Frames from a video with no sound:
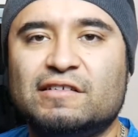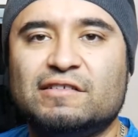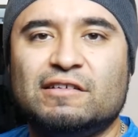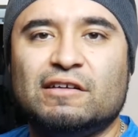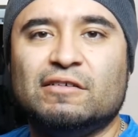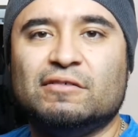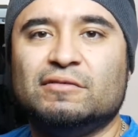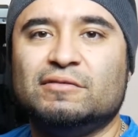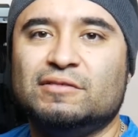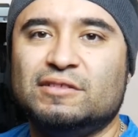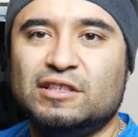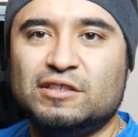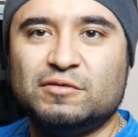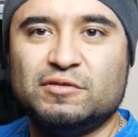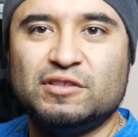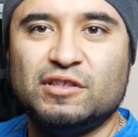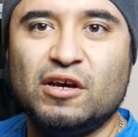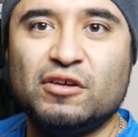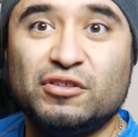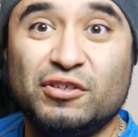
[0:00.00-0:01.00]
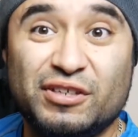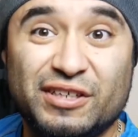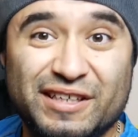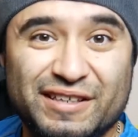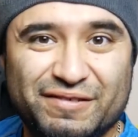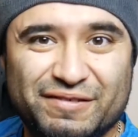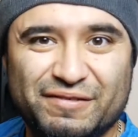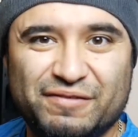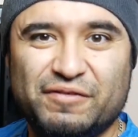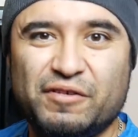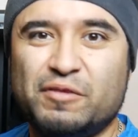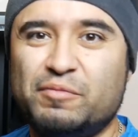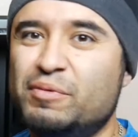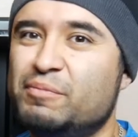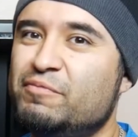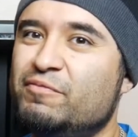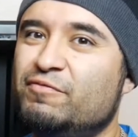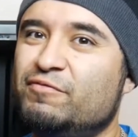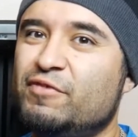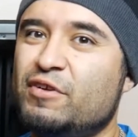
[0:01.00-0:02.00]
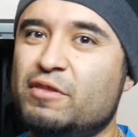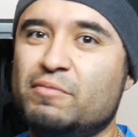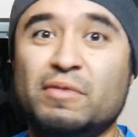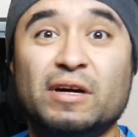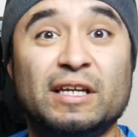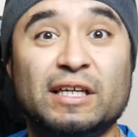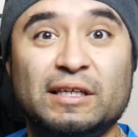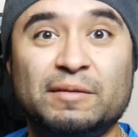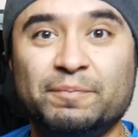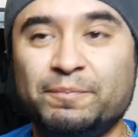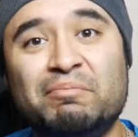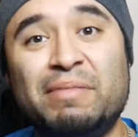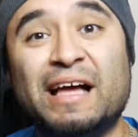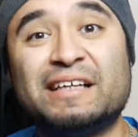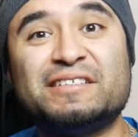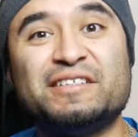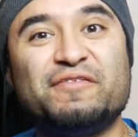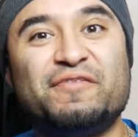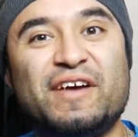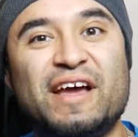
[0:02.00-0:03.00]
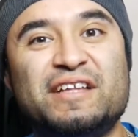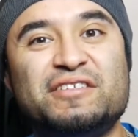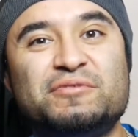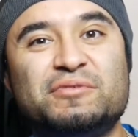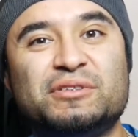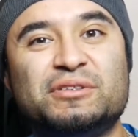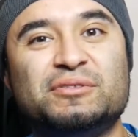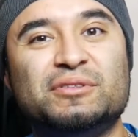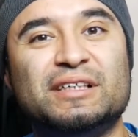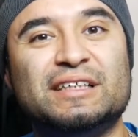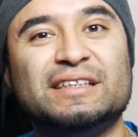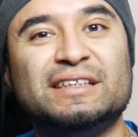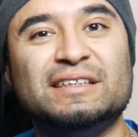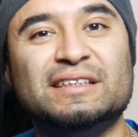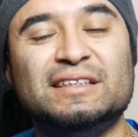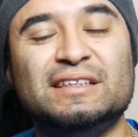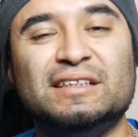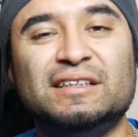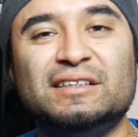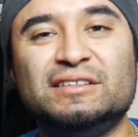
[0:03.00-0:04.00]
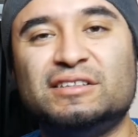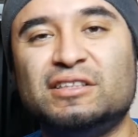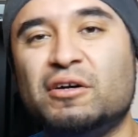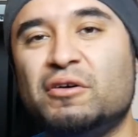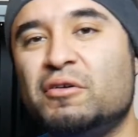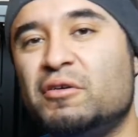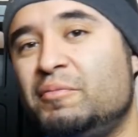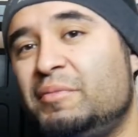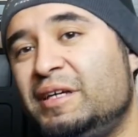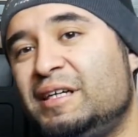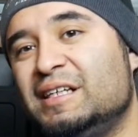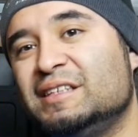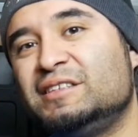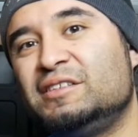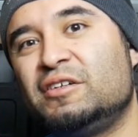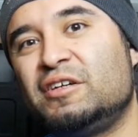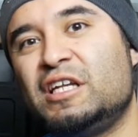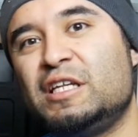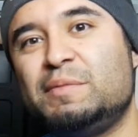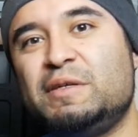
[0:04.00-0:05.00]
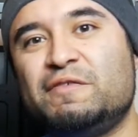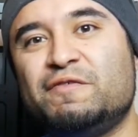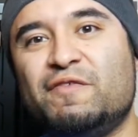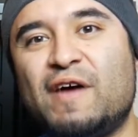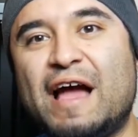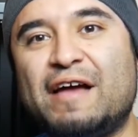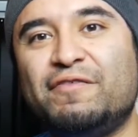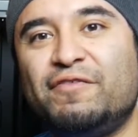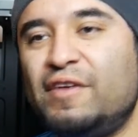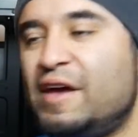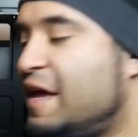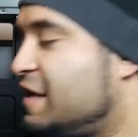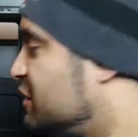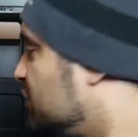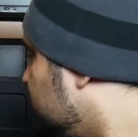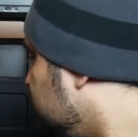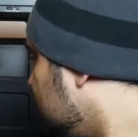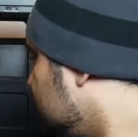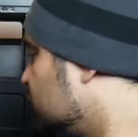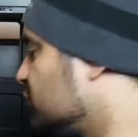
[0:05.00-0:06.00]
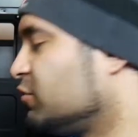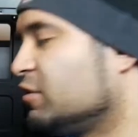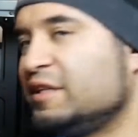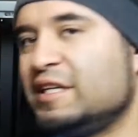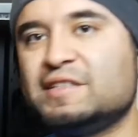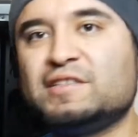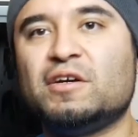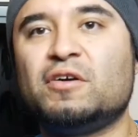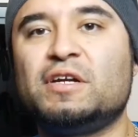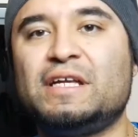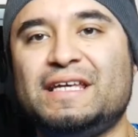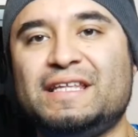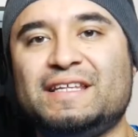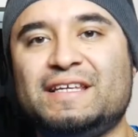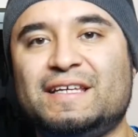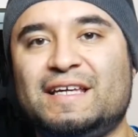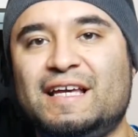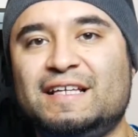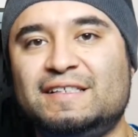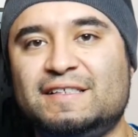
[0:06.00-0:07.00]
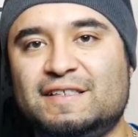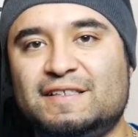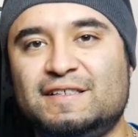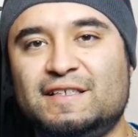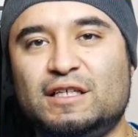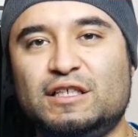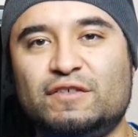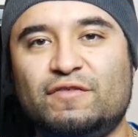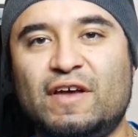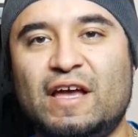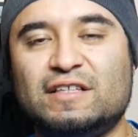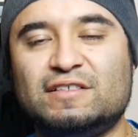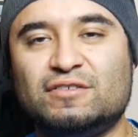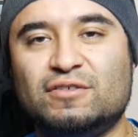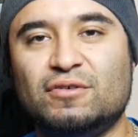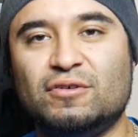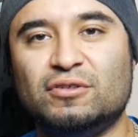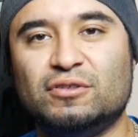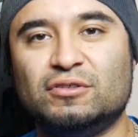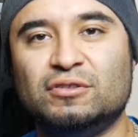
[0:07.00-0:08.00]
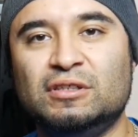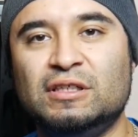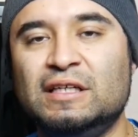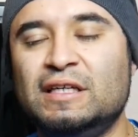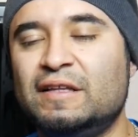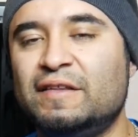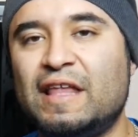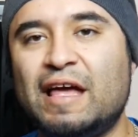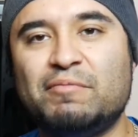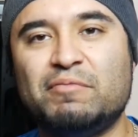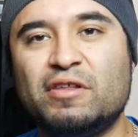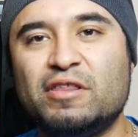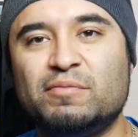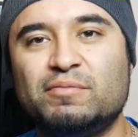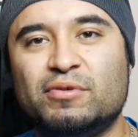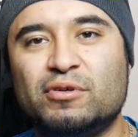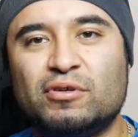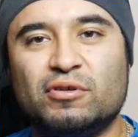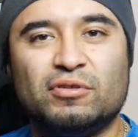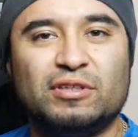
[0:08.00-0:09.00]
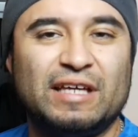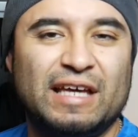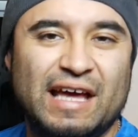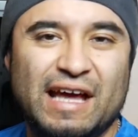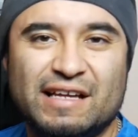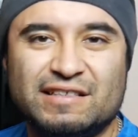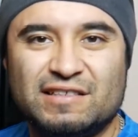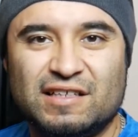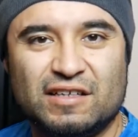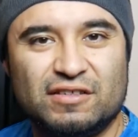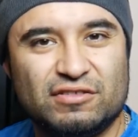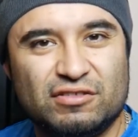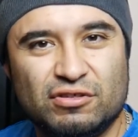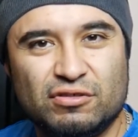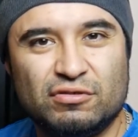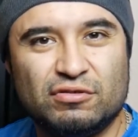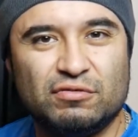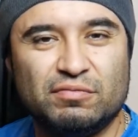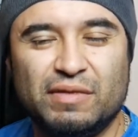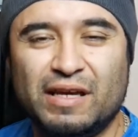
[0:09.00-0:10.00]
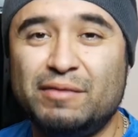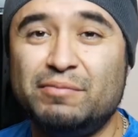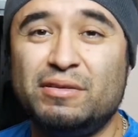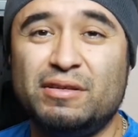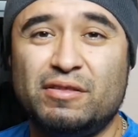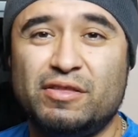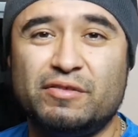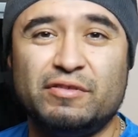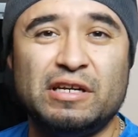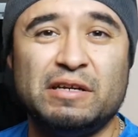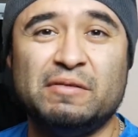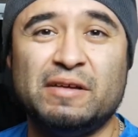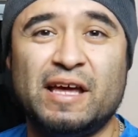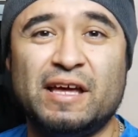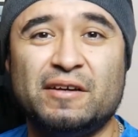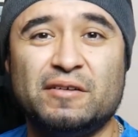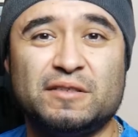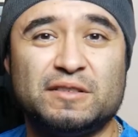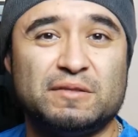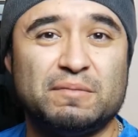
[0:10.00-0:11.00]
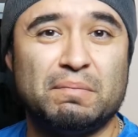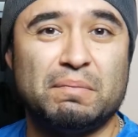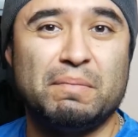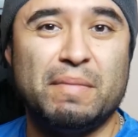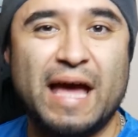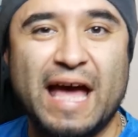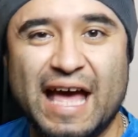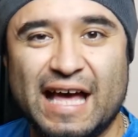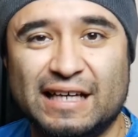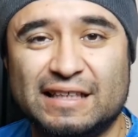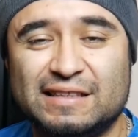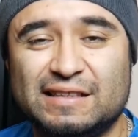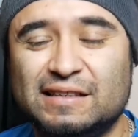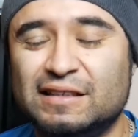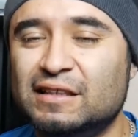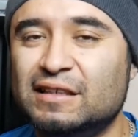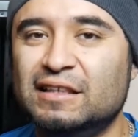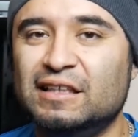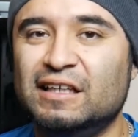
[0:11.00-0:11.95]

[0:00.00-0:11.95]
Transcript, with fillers: So this was the alternative for the for the money. Back to the fans real quick. So because there are going to be five fans plus one that's already in the case, six fans total, that motherboard only has like two, maybe three headers max.